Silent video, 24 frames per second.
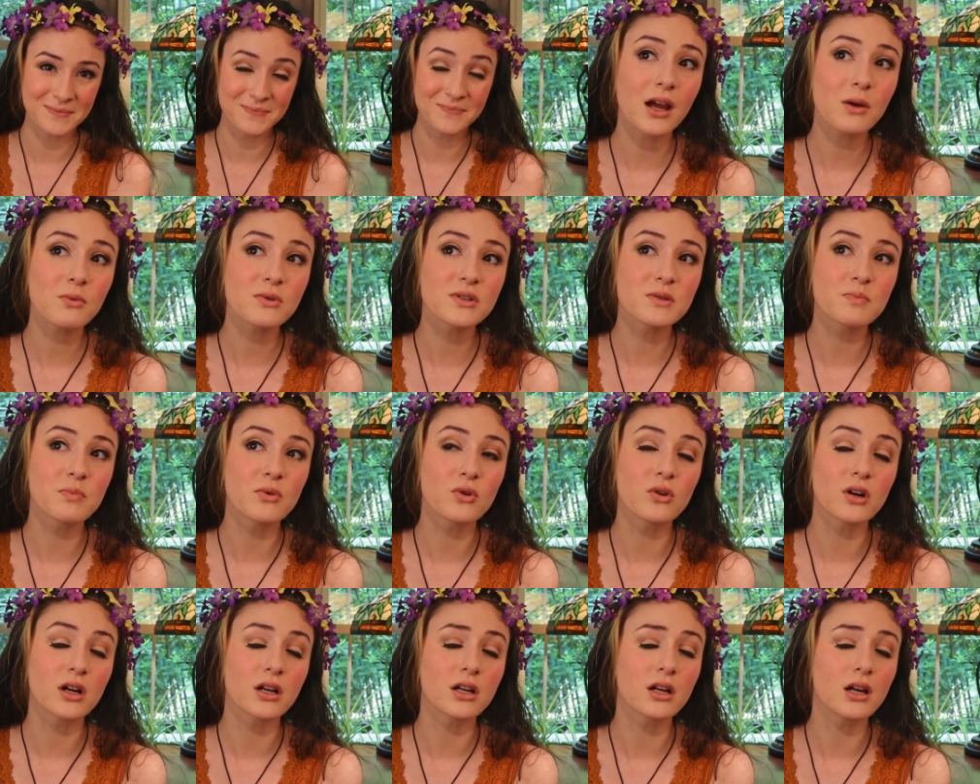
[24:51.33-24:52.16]
I was
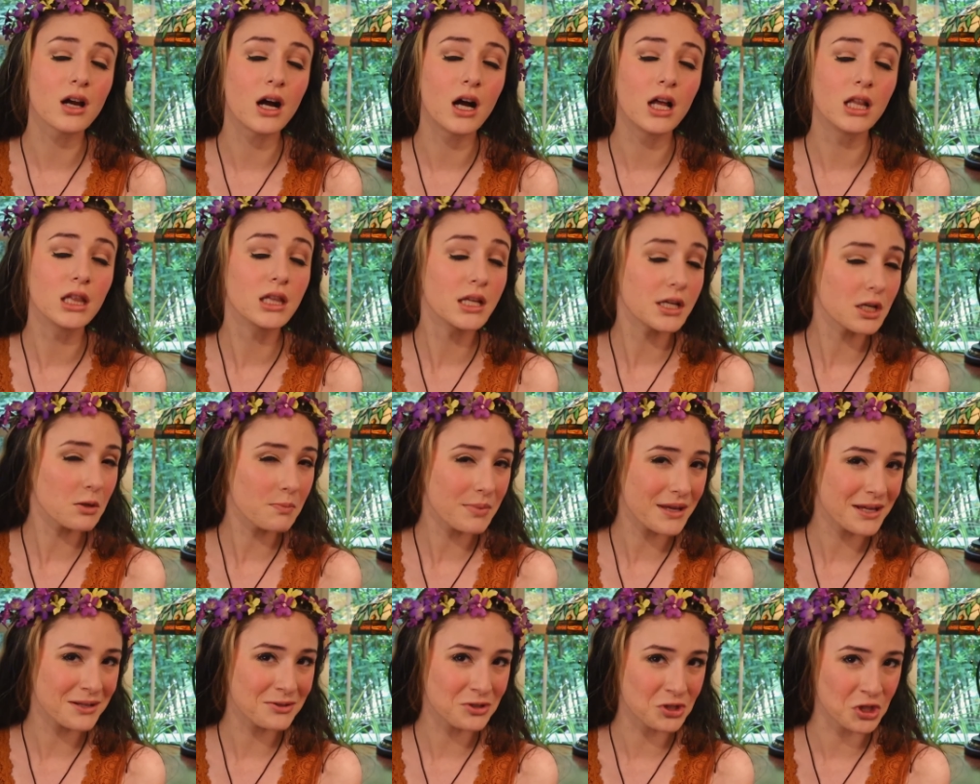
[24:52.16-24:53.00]
born a little
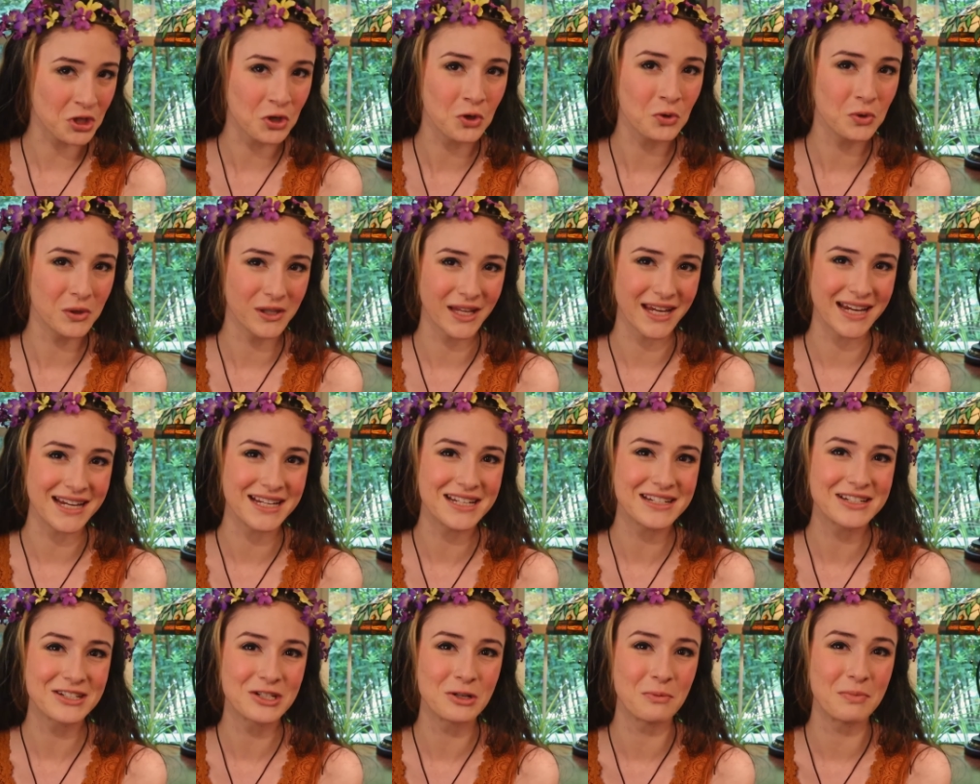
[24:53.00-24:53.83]
bit too
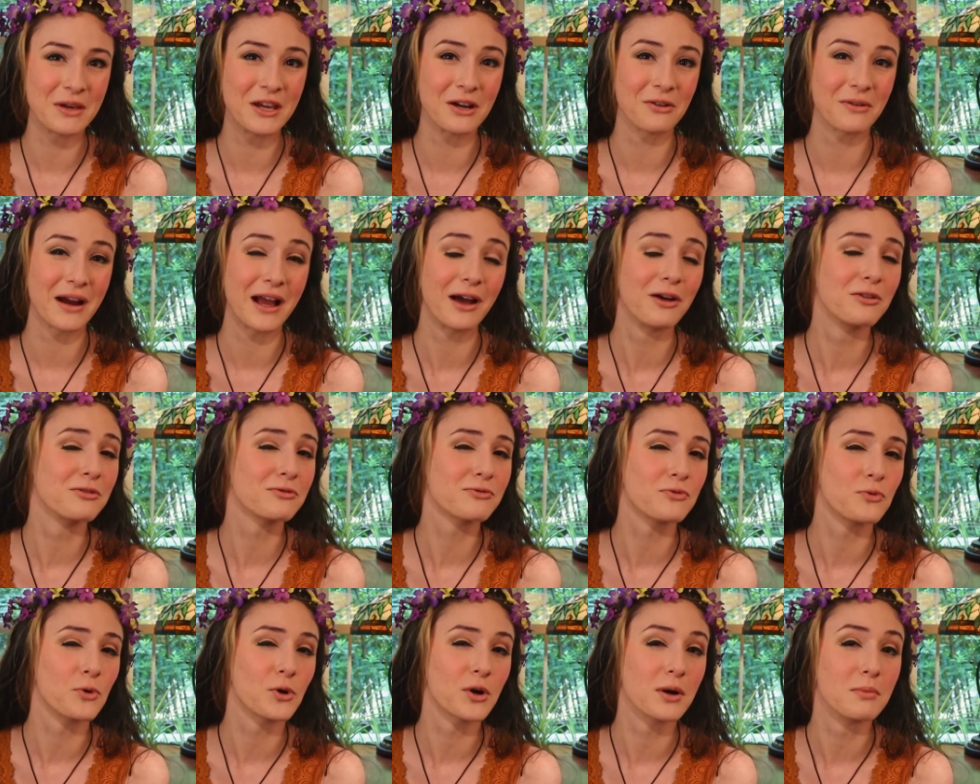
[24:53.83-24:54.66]
late to be around
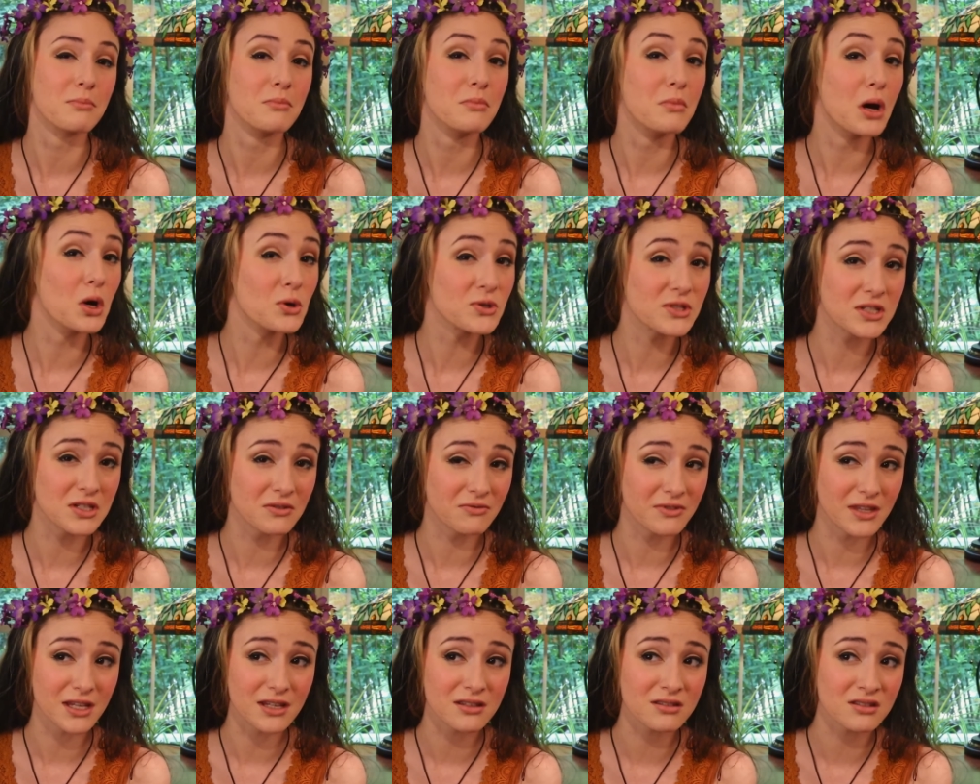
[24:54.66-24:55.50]
for most
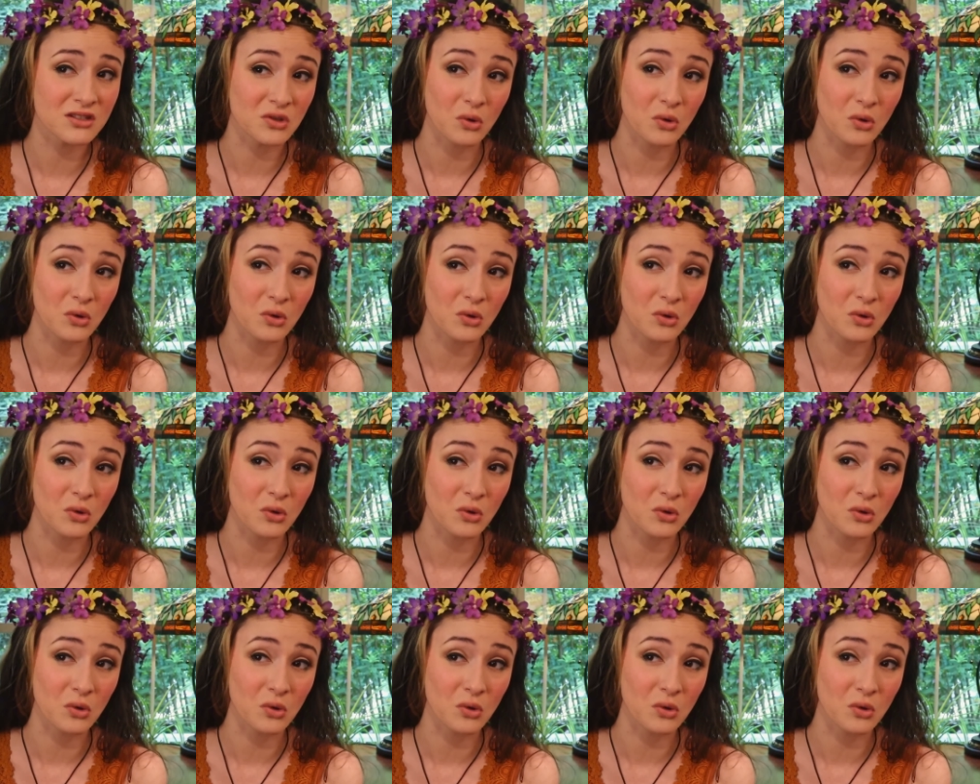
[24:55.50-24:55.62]
of this,